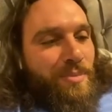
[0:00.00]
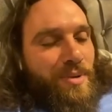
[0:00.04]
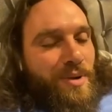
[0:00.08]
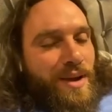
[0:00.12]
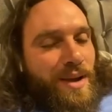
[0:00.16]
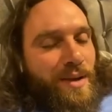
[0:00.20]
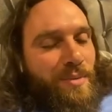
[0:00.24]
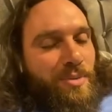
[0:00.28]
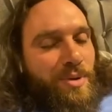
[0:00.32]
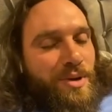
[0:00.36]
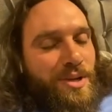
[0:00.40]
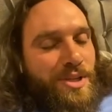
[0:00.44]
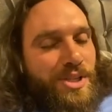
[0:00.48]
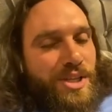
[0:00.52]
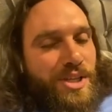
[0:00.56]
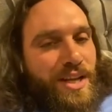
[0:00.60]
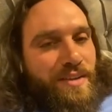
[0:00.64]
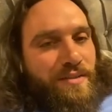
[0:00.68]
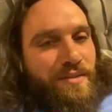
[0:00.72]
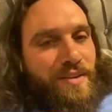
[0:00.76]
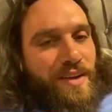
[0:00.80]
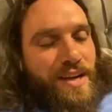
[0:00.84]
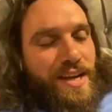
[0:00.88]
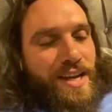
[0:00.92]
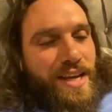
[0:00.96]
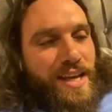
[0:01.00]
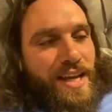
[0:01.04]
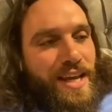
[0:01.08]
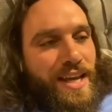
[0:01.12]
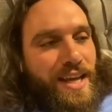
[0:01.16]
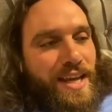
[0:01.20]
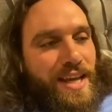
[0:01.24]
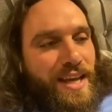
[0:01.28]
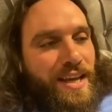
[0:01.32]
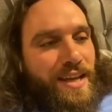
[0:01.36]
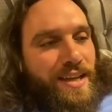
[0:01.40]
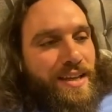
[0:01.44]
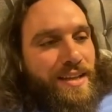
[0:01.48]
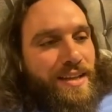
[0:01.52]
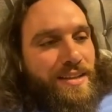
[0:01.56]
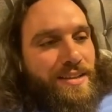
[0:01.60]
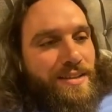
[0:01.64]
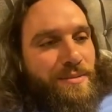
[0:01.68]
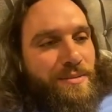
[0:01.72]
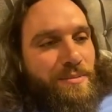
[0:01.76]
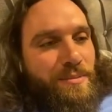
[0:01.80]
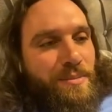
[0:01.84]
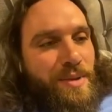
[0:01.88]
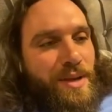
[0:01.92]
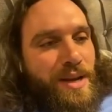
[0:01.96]
appreciate Vinny
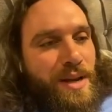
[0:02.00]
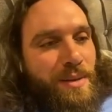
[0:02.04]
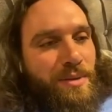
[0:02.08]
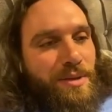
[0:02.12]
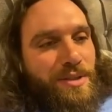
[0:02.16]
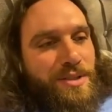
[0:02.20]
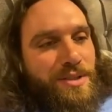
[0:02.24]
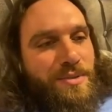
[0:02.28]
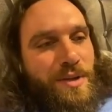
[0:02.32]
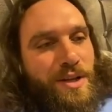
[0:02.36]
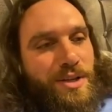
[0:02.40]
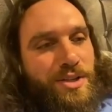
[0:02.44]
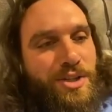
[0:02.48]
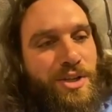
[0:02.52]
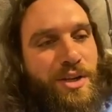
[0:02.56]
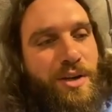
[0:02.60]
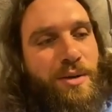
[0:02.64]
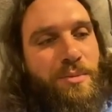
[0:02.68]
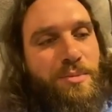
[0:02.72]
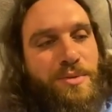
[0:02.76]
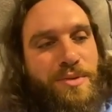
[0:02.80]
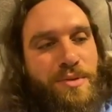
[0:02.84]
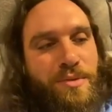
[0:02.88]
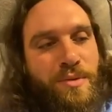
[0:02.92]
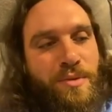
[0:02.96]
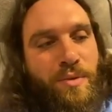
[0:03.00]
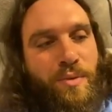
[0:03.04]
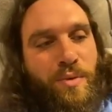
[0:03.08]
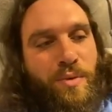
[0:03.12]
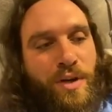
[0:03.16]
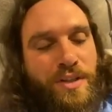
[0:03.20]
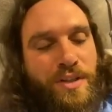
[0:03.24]
being able to switch up. What